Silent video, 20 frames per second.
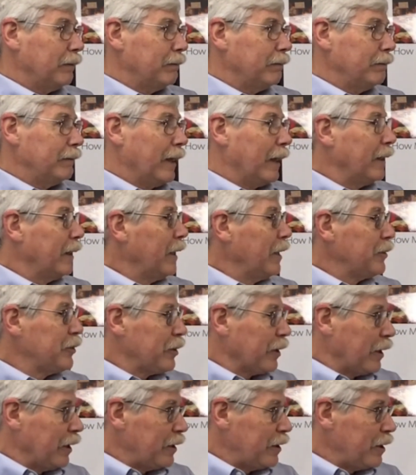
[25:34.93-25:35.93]
That needs
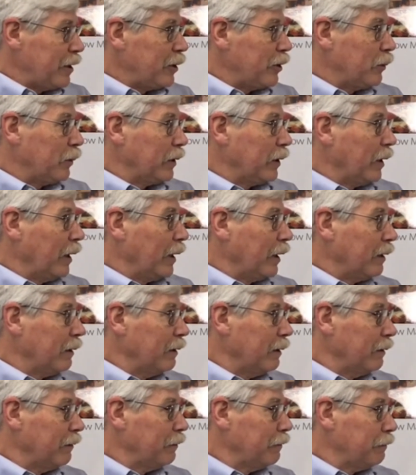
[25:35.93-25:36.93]
to continue and
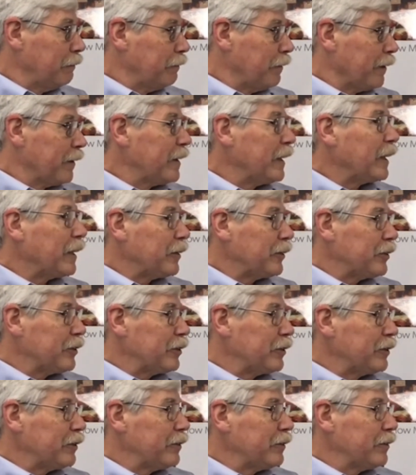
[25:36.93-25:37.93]
for things
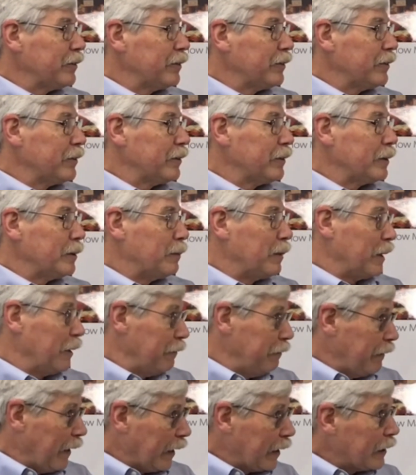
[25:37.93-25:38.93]
to be
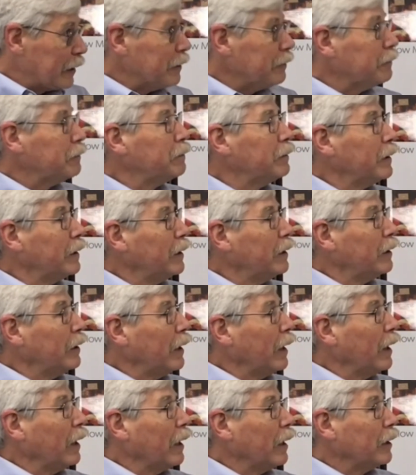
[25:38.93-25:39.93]
effective
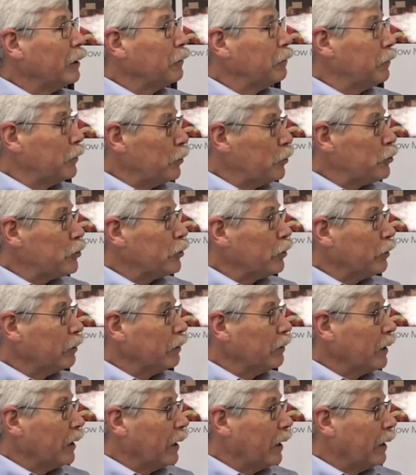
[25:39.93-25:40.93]
in the future.
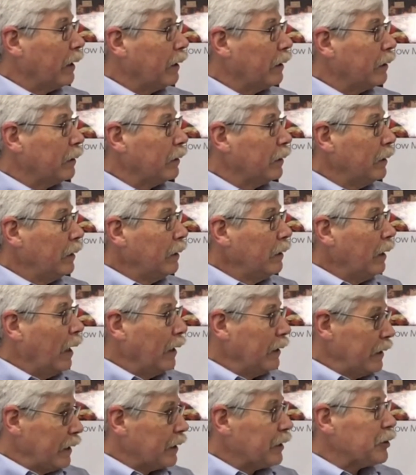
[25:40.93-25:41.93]
And
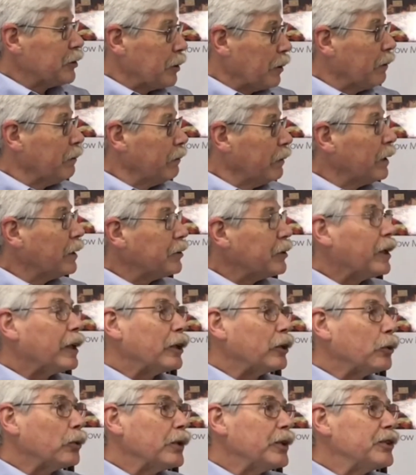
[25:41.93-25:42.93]
I think there's an
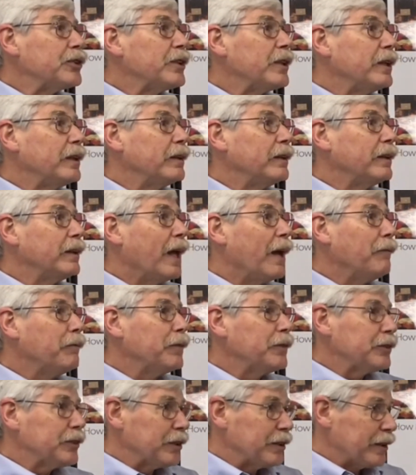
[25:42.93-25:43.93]
increased
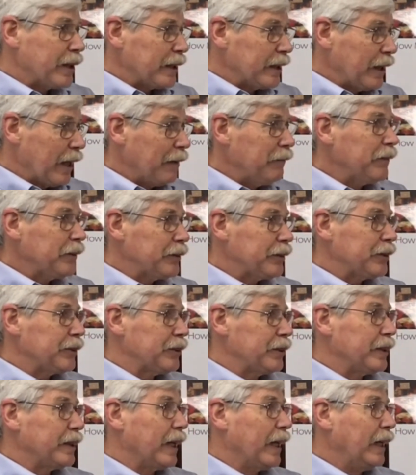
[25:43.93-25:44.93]

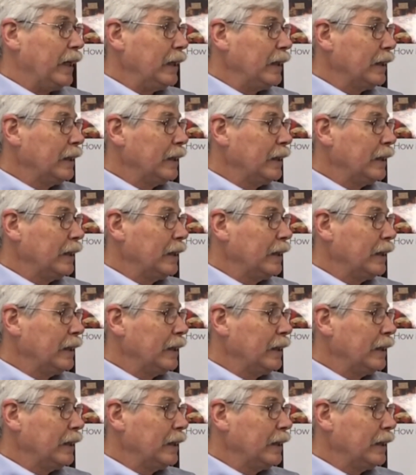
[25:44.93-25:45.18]
emphasis in that.